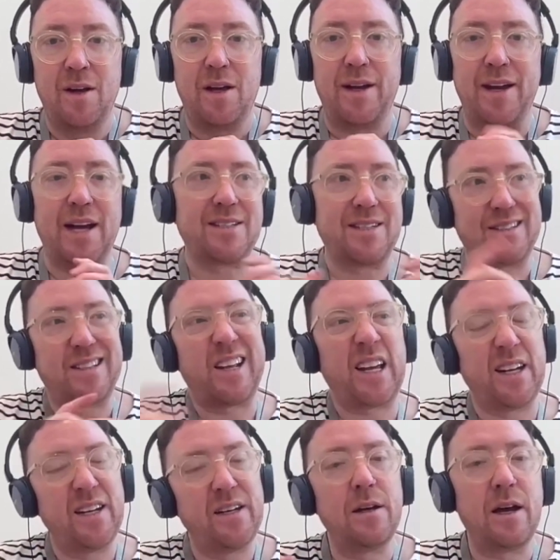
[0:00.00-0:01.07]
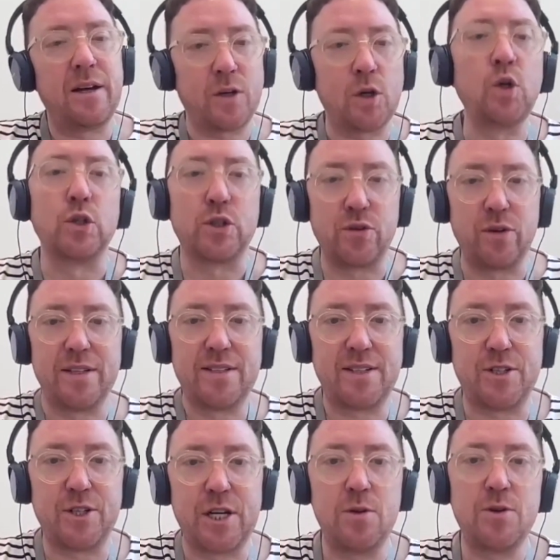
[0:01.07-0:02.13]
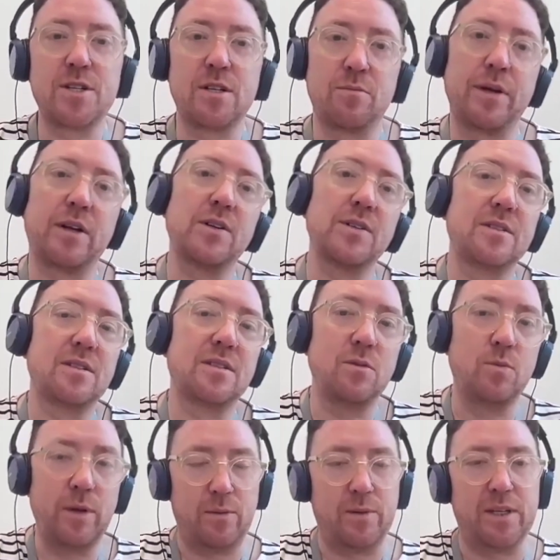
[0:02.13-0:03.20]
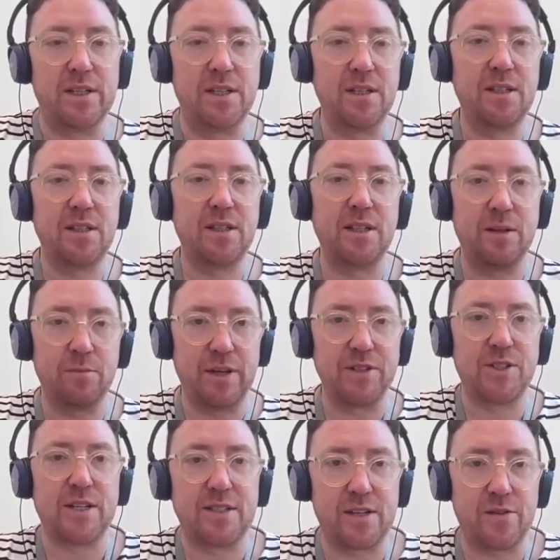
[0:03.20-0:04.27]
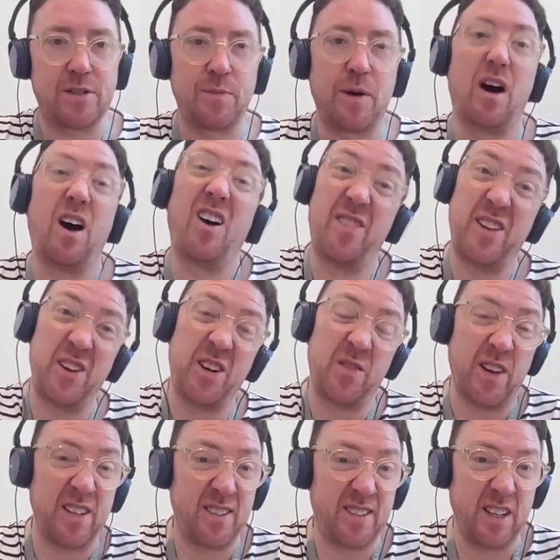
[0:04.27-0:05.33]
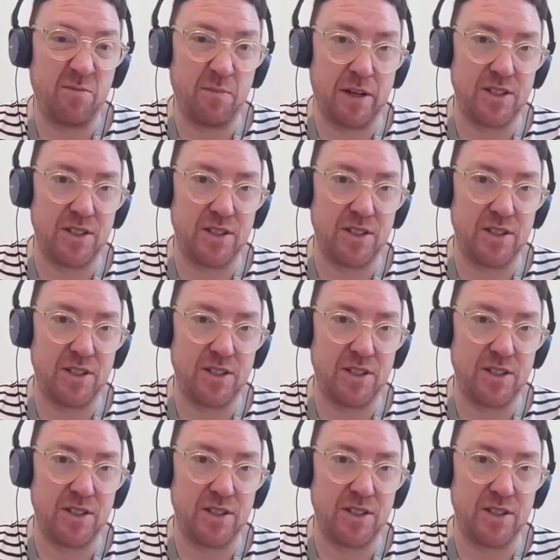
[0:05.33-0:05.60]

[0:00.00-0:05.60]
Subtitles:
an artistic and cultural institution, because the Whitworth in Manchester is part of the University of